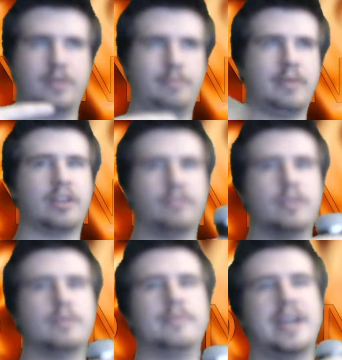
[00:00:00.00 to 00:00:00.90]

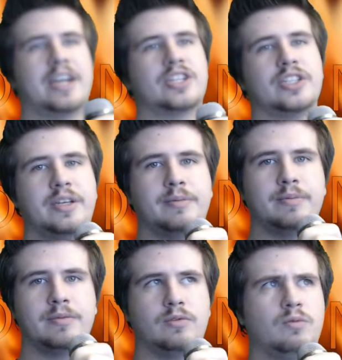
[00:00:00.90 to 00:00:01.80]
microphone, actually am,
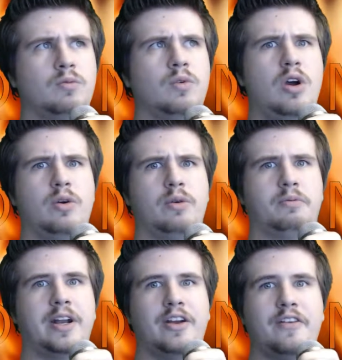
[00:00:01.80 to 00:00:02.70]
whoa, went
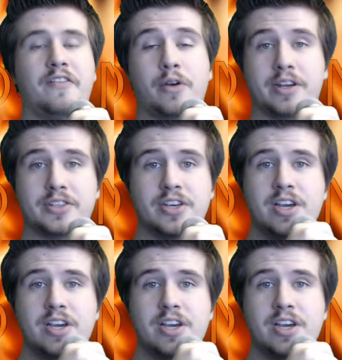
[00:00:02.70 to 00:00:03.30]
out of focus.